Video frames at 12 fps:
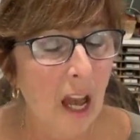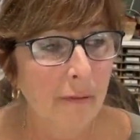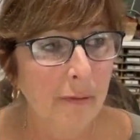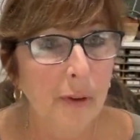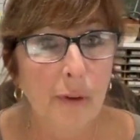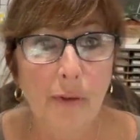I
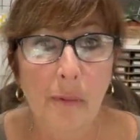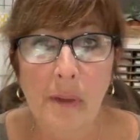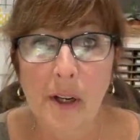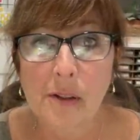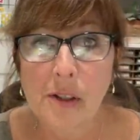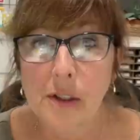flew from
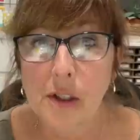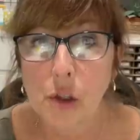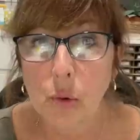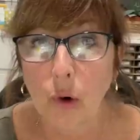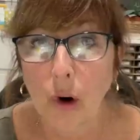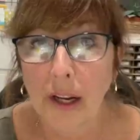there to
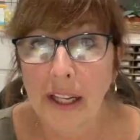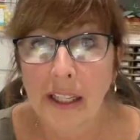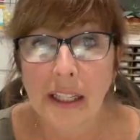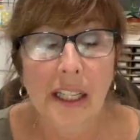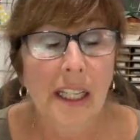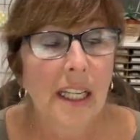Detroit
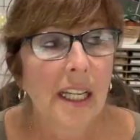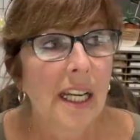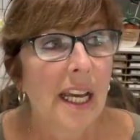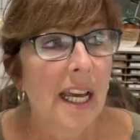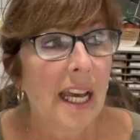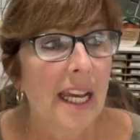
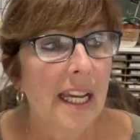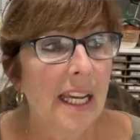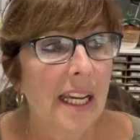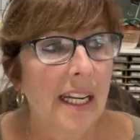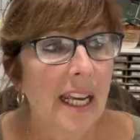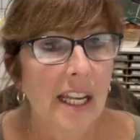
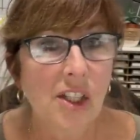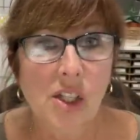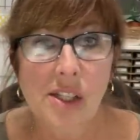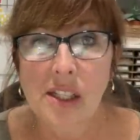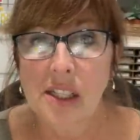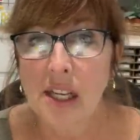and had
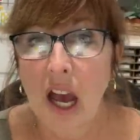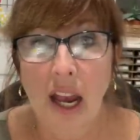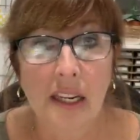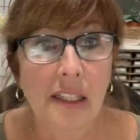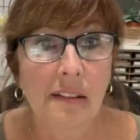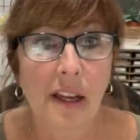just a
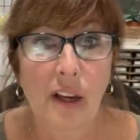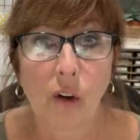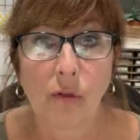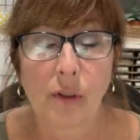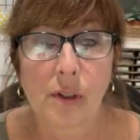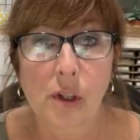tiny
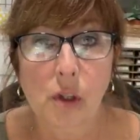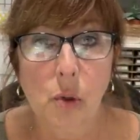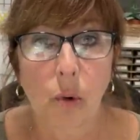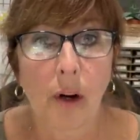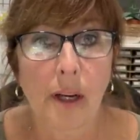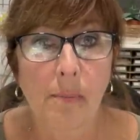layover in
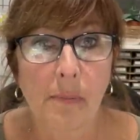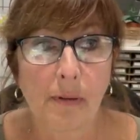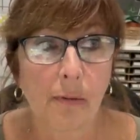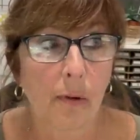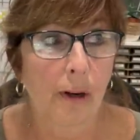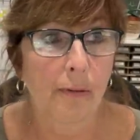Detroit
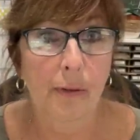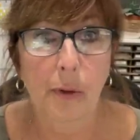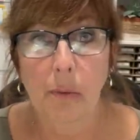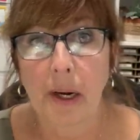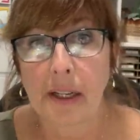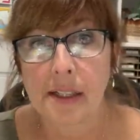before I flew
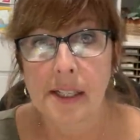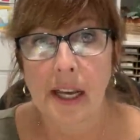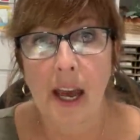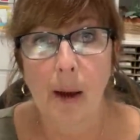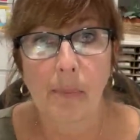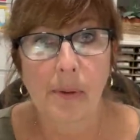right into
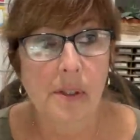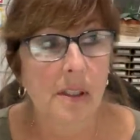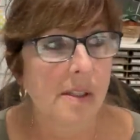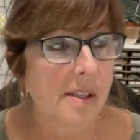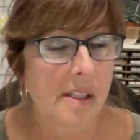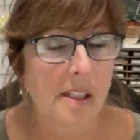
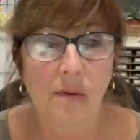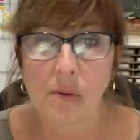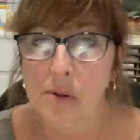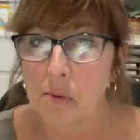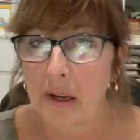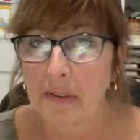Appleton. Steve
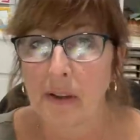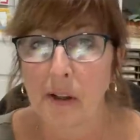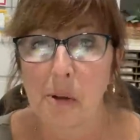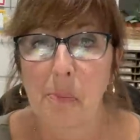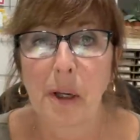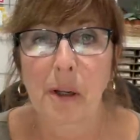was right there
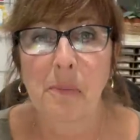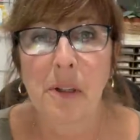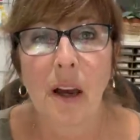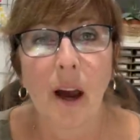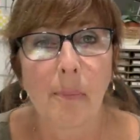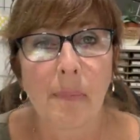to pick
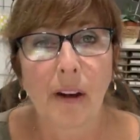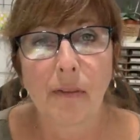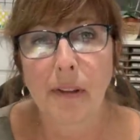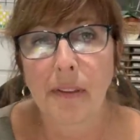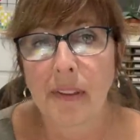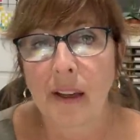me up.
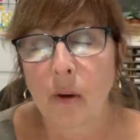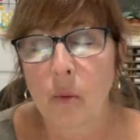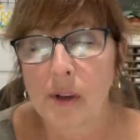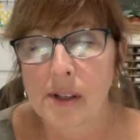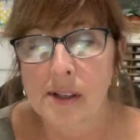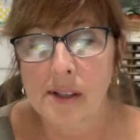Everything
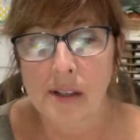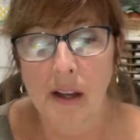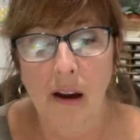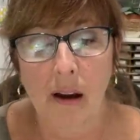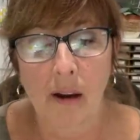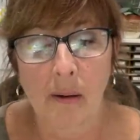was
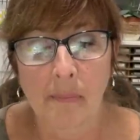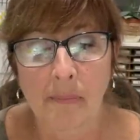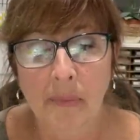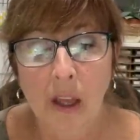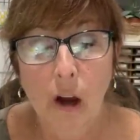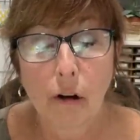um,
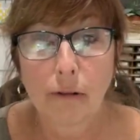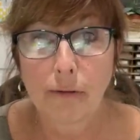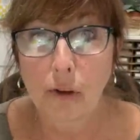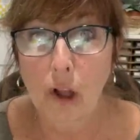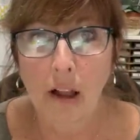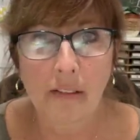
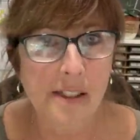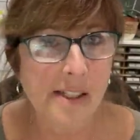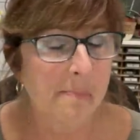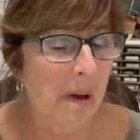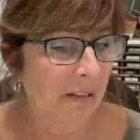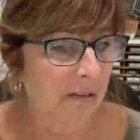
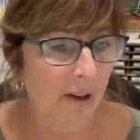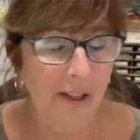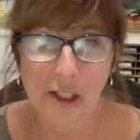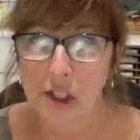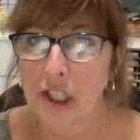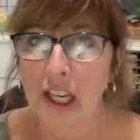flawless. My
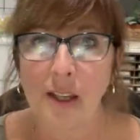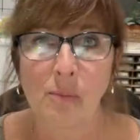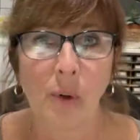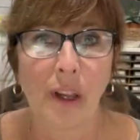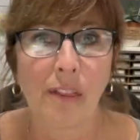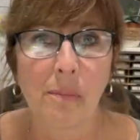luggage
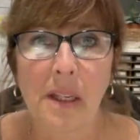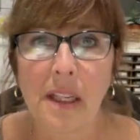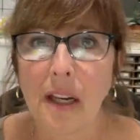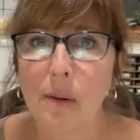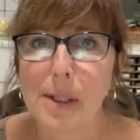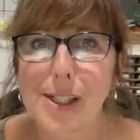came with
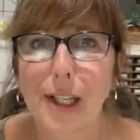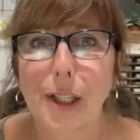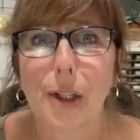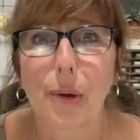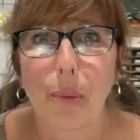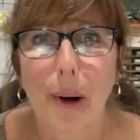me. It was a
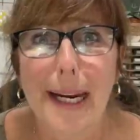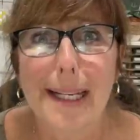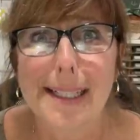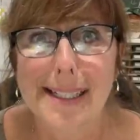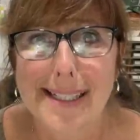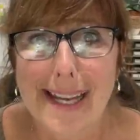
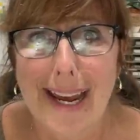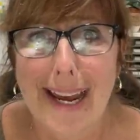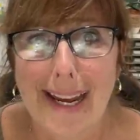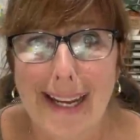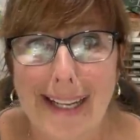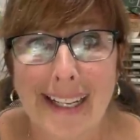great
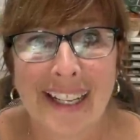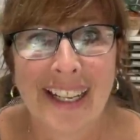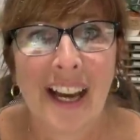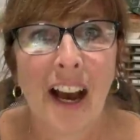day